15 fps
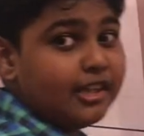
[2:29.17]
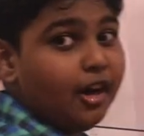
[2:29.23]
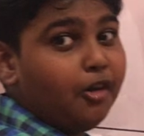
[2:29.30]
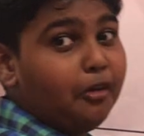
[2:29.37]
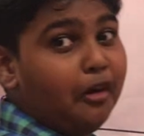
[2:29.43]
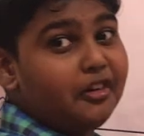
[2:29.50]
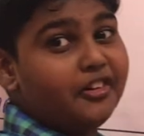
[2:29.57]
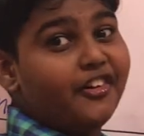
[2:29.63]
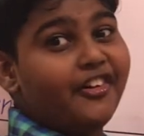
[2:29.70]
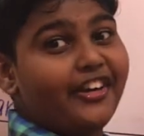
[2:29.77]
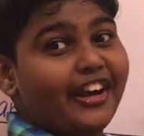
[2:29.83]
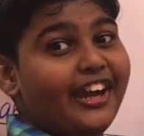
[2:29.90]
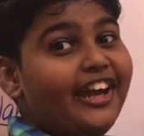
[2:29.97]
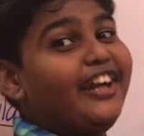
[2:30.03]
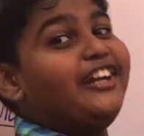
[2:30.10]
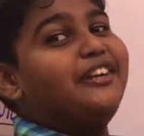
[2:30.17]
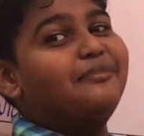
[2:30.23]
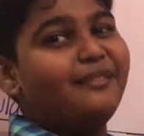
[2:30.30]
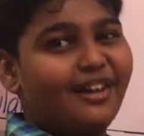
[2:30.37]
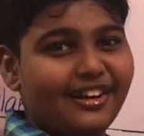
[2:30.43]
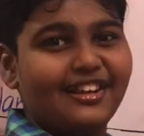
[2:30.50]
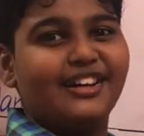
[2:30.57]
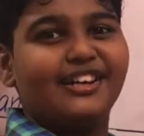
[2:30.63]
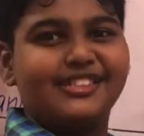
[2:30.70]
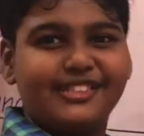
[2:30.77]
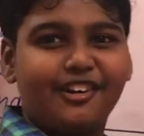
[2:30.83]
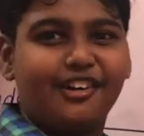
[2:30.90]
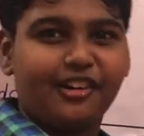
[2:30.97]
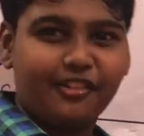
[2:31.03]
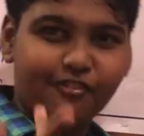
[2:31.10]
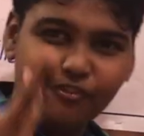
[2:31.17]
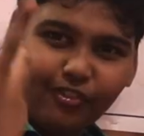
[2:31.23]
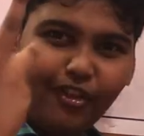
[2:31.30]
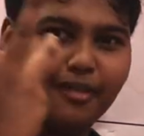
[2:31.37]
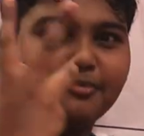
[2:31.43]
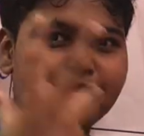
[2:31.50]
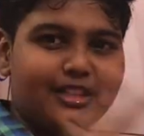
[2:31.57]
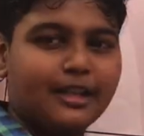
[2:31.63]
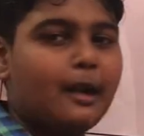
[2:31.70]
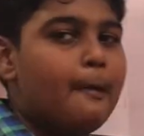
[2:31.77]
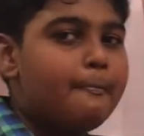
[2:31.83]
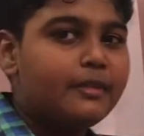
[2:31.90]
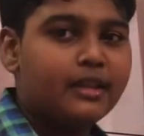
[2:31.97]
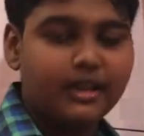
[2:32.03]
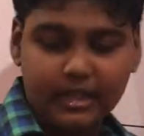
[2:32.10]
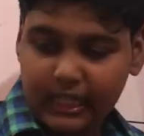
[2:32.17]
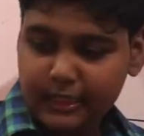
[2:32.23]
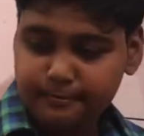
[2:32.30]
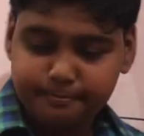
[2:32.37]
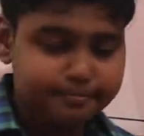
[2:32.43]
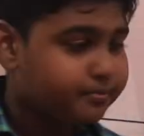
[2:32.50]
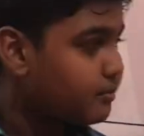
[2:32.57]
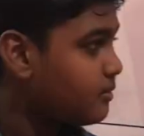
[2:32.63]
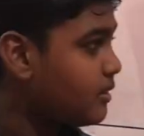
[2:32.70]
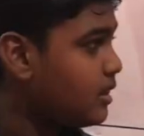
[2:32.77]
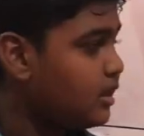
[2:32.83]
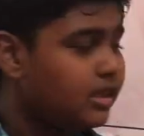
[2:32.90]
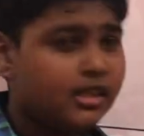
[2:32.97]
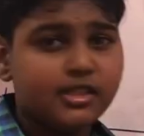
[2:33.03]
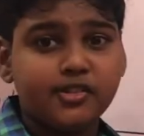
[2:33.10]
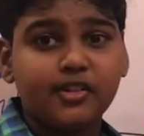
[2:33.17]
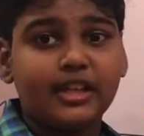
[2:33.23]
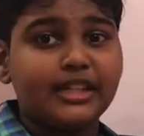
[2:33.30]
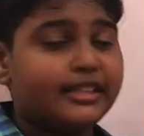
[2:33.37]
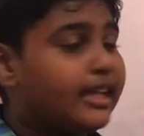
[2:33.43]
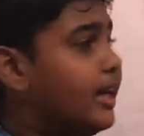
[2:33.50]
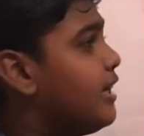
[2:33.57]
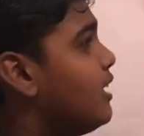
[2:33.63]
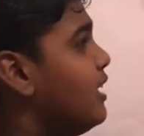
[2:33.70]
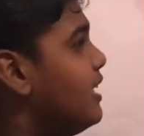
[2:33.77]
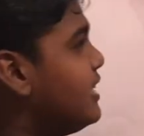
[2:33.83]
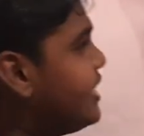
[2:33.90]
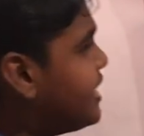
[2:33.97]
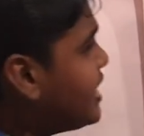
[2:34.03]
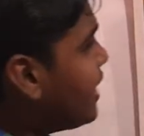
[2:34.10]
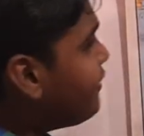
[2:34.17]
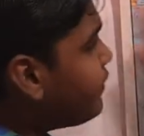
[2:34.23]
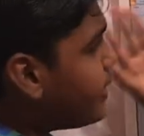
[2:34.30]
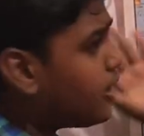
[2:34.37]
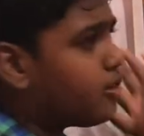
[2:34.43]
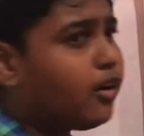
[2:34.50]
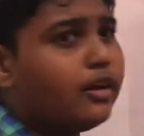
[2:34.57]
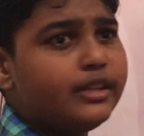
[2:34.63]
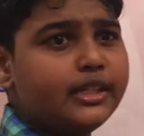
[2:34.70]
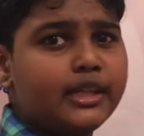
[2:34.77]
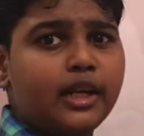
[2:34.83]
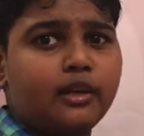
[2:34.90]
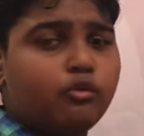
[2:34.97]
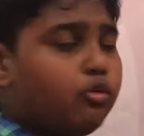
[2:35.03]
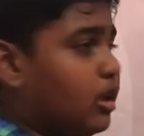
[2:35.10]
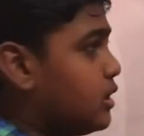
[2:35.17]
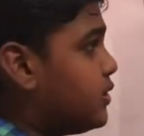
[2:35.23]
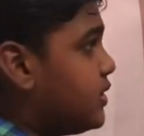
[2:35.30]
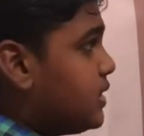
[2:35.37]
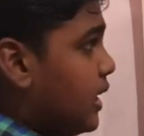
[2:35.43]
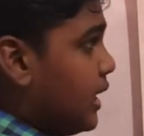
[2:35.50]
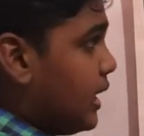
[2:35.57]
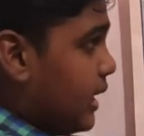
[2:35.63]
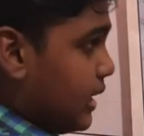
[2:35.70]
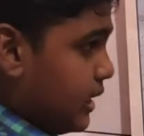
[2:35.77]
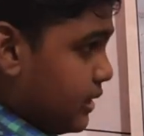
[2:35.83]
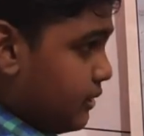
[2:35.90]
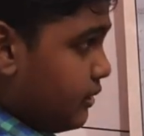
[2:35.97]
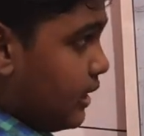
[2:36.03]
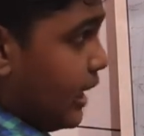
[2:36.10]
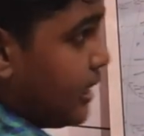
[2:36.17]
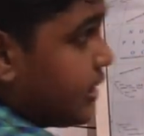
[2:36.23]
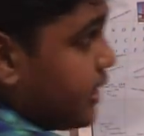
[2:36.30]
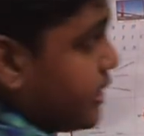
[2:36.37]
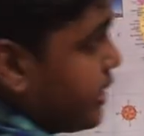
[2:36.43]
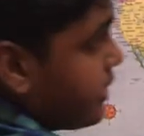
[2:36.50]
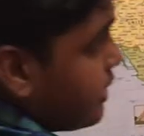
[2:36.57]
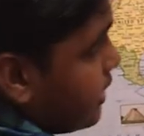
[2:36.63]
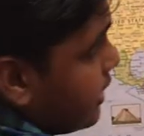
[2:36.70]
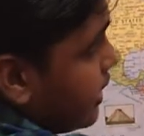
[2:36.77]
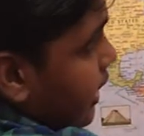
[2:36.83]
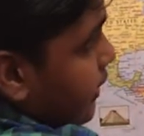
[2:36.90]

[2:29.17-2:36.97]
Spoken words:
how a great Himalayas are formed, right? So like that, every continent was like this. They